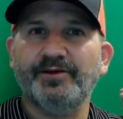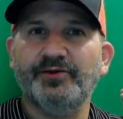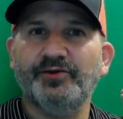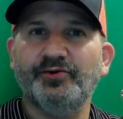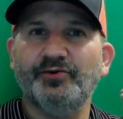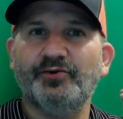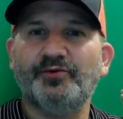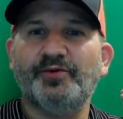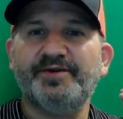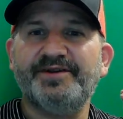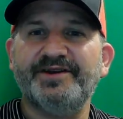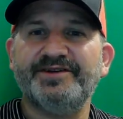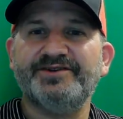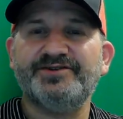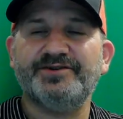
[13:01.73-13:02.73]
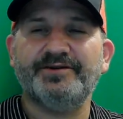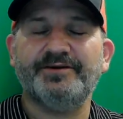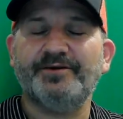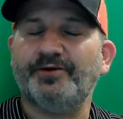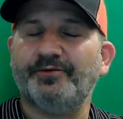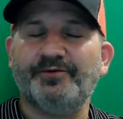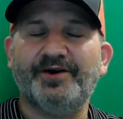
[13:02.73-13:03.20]
your
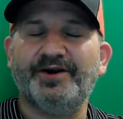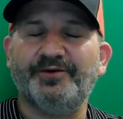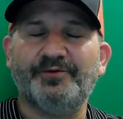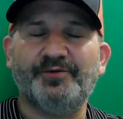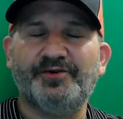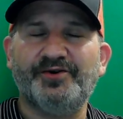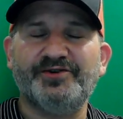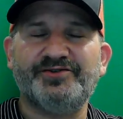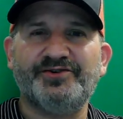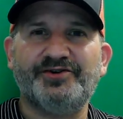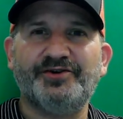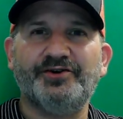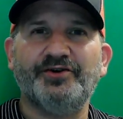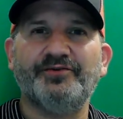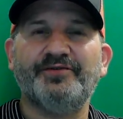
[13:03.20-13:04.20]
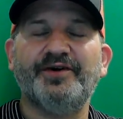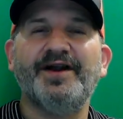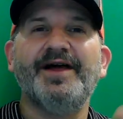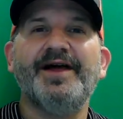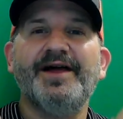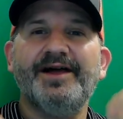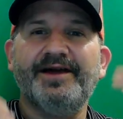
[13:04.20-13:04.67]
retention or greatly reduce your turnover
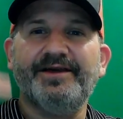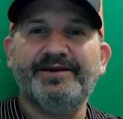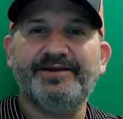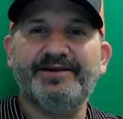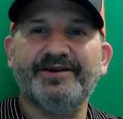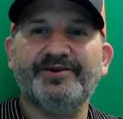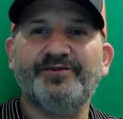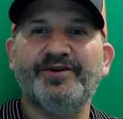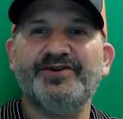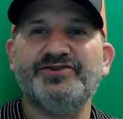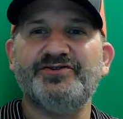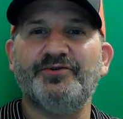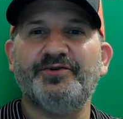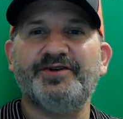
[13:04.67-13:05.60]
and increase your